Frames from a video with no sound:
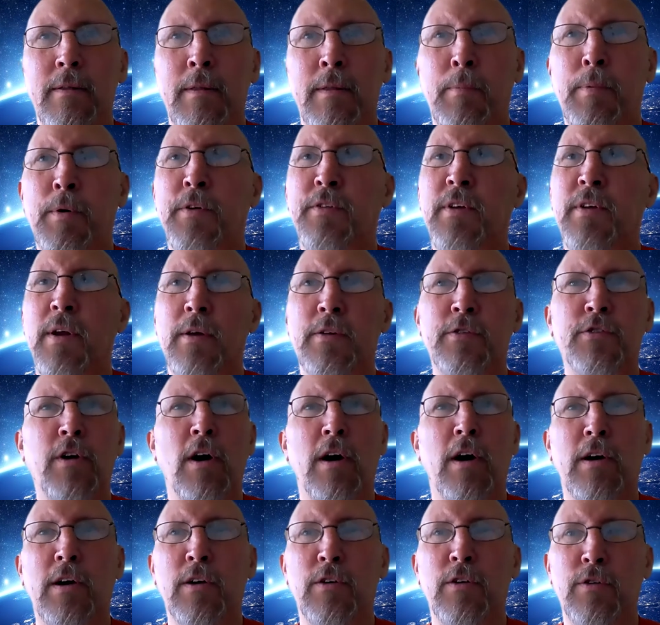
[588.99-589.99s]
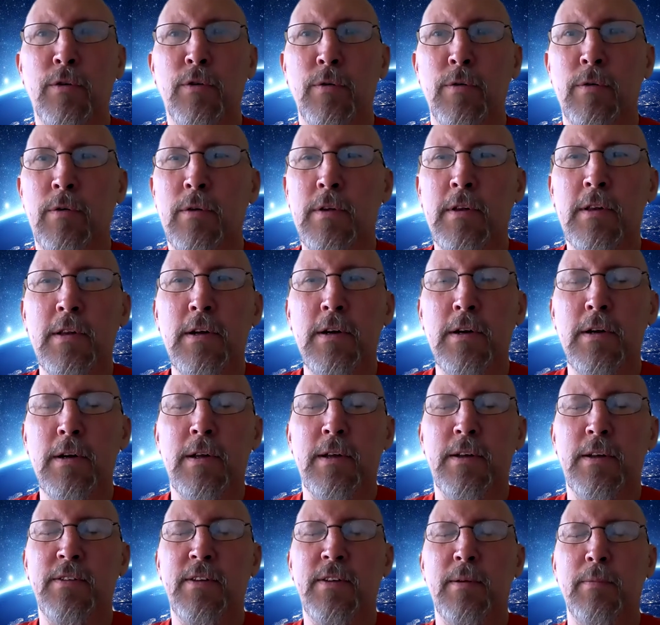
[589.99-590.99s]
the person I was talking to
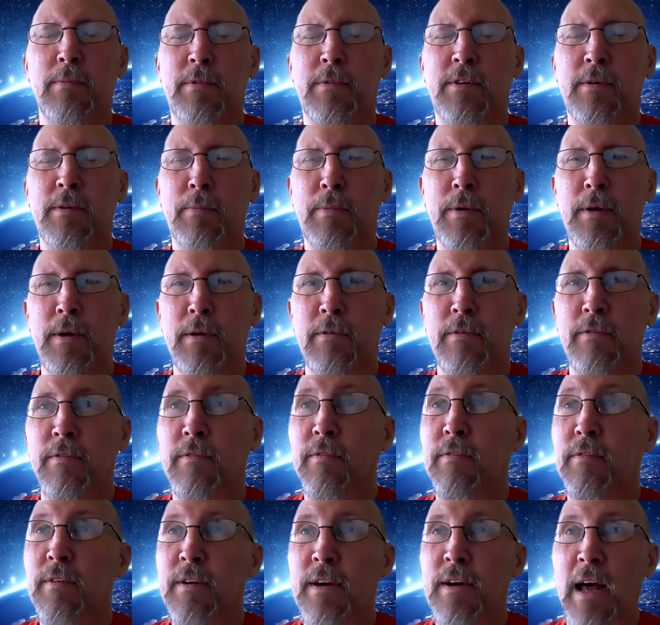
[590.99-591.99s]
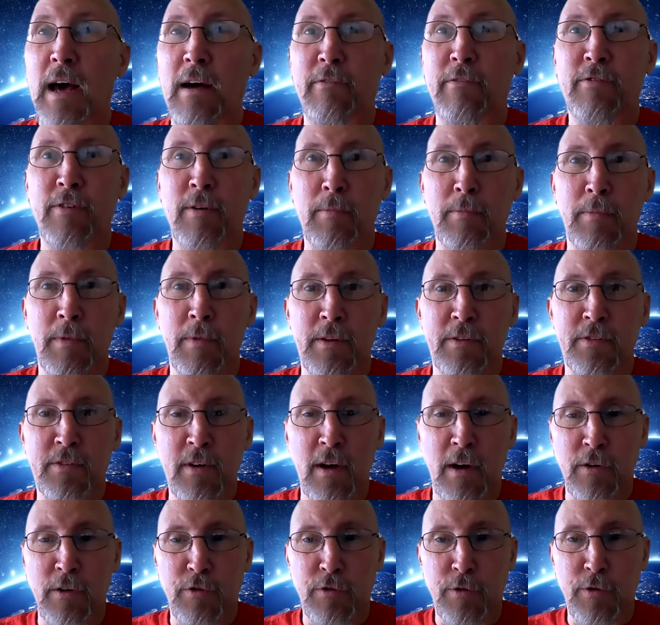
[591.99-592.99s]
clearly seemed to be not from
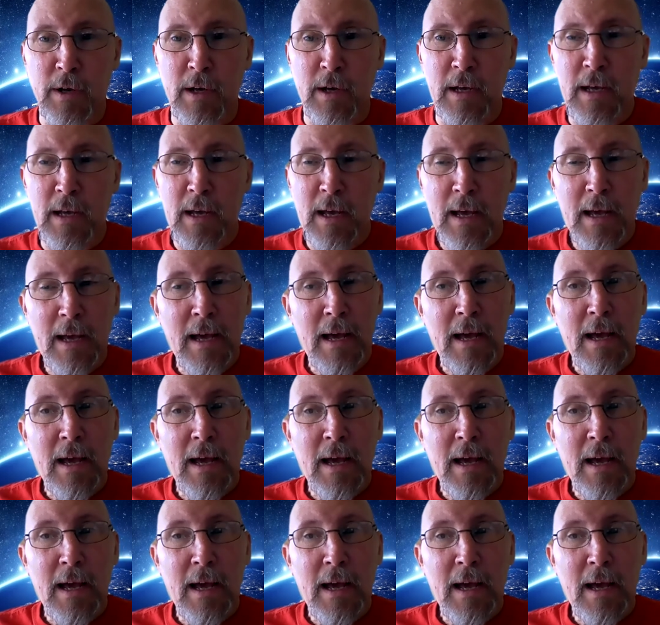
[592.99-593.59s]
this country.